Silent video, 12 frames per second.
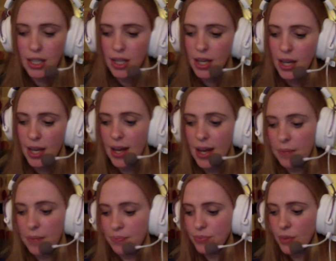
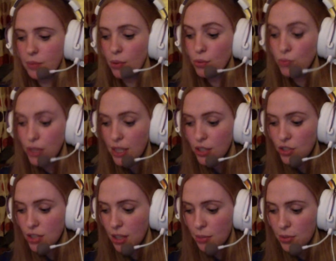But really interesting
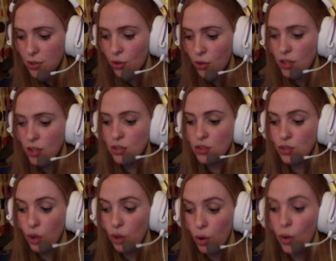episode.
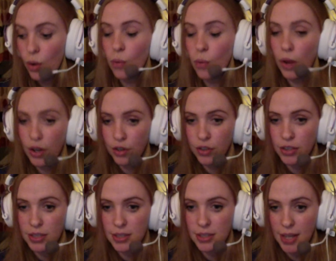So wonderful to
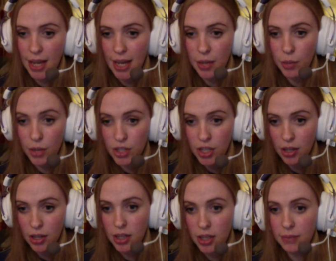see Anne Wershing on
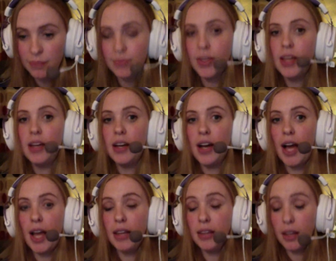there. I
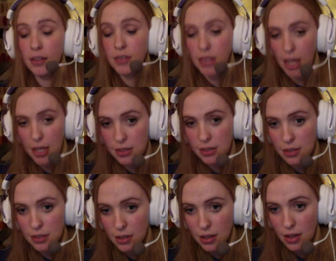love Tess.
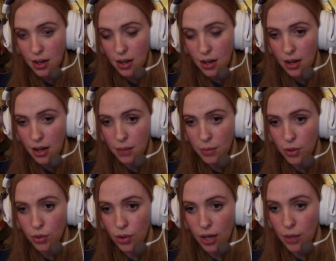
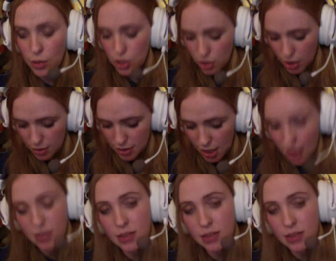Greg, what did you think of Tess?